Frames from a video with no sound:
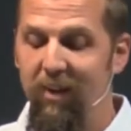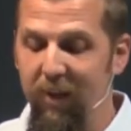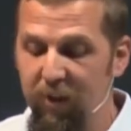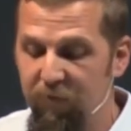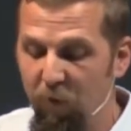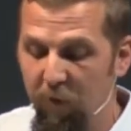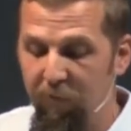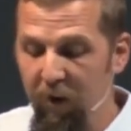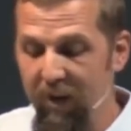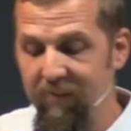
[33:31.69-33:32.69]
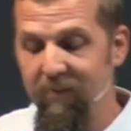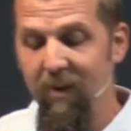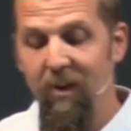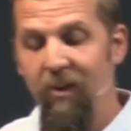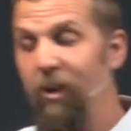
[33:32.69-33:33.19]
These four friends,
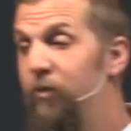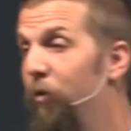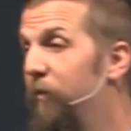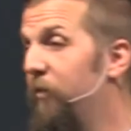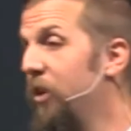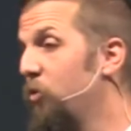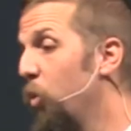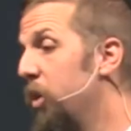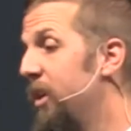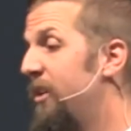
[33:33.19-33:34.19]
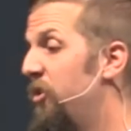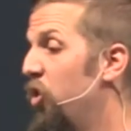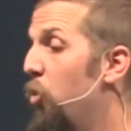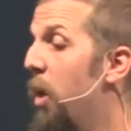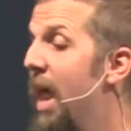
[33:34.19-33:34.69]
these four friends were willing to
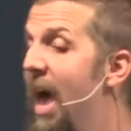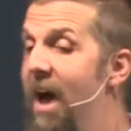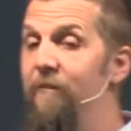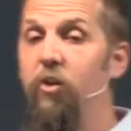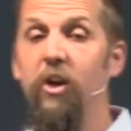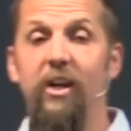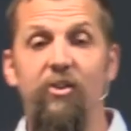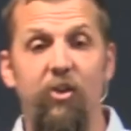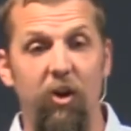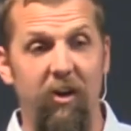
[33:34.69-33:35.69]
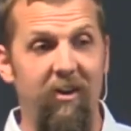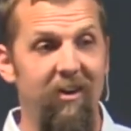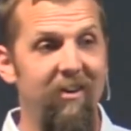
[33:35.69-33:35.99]
do whatever it took